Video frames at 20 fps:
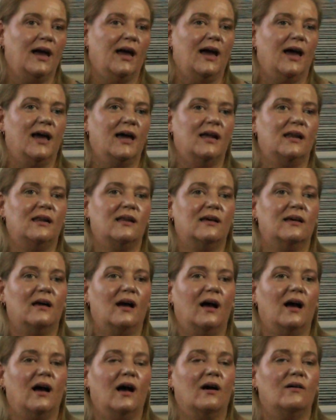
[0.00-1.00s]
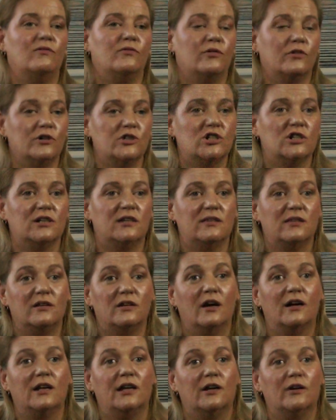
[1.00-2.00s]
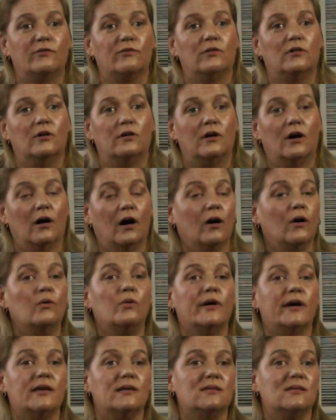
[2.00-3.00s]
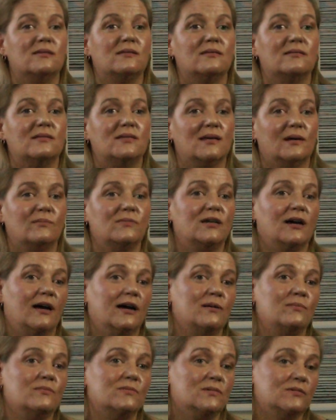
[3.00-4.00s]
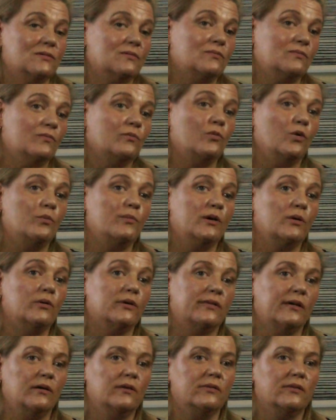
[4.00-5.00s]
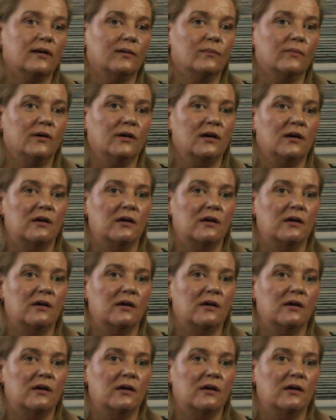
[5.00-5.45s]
And unfortunately, they're not here for always. Sometimes we'll be without them.